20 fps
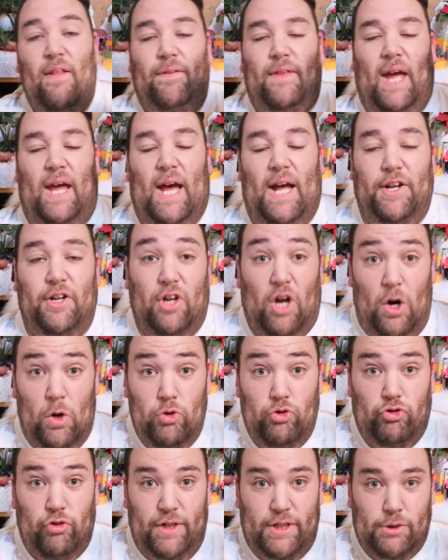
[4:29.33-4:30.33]
They had a
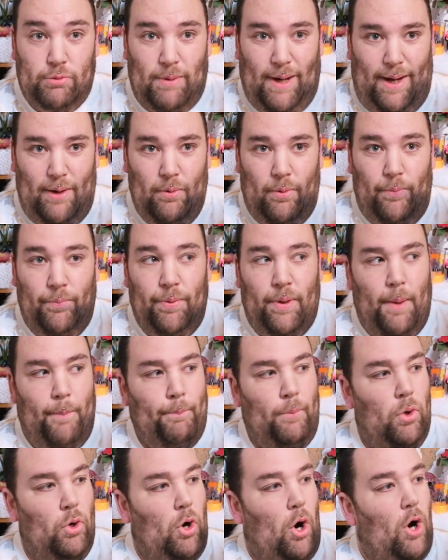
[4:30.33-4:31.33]
cauldron as well,
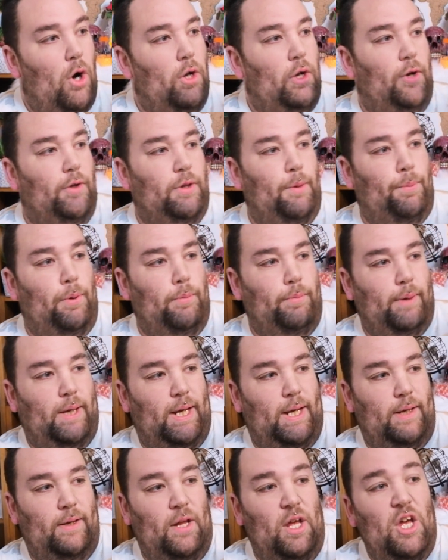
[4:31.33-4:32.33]
but I like the
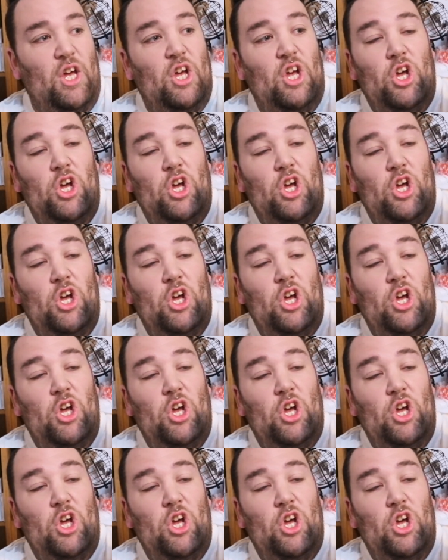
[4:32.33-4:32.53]
pumpkin.